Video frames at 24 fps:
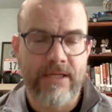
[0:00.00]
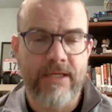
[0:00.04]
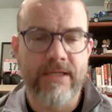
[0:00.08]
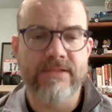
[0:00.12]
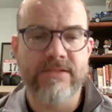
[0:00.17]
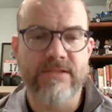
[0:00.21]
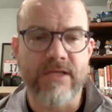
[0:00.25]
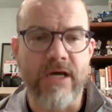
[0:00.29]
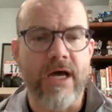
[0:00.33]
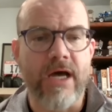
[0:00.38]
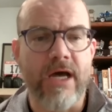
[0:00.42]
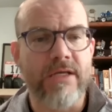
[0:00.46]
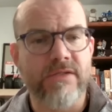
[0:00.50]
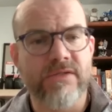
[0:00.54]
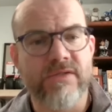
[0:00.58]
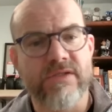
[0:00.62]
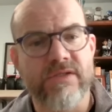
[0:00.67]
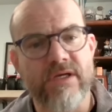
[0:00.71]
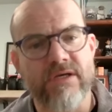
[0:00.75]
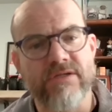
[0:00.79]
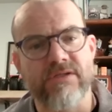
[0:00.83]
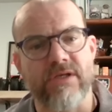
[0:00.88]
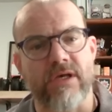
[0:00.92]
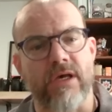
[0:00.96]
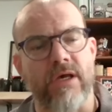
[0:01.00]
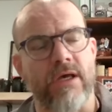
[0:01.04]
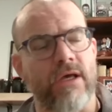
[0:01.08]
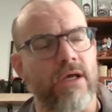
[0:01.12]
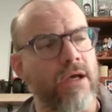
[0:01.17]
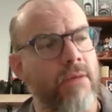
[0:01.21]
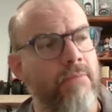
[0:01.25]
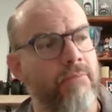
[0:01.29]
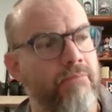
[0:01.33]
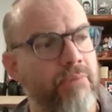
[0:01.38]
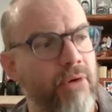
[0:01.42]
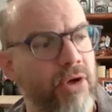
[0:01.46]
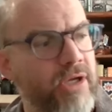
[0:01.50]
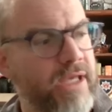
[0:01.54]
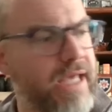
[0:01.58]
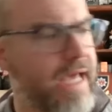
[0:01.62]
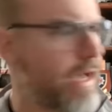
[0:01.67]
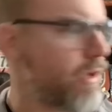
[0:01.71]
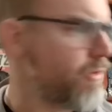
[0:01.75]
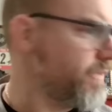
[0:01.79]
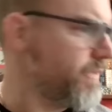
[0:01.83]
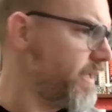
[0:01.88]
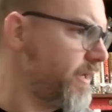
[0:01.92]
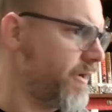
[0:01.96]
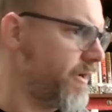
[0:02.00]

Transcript: It does. There's a, a book out